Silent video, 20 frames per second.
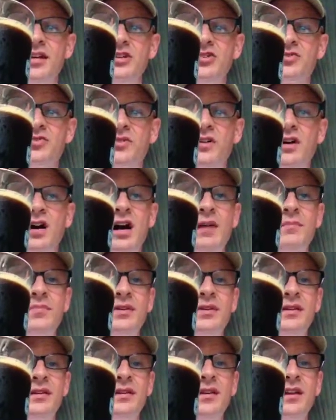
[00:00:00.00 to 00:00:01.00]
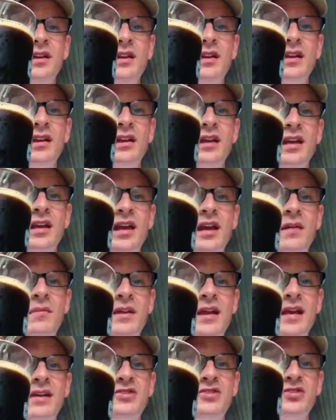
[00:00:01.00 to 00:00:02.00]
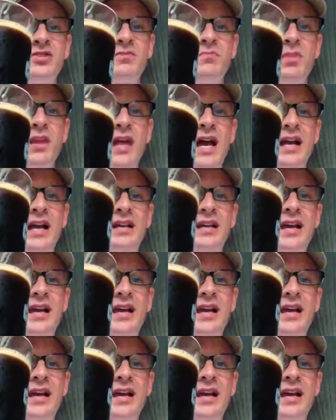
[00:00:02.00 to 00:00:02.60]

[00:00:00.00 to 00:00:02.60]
drop. I mean, that's just blacked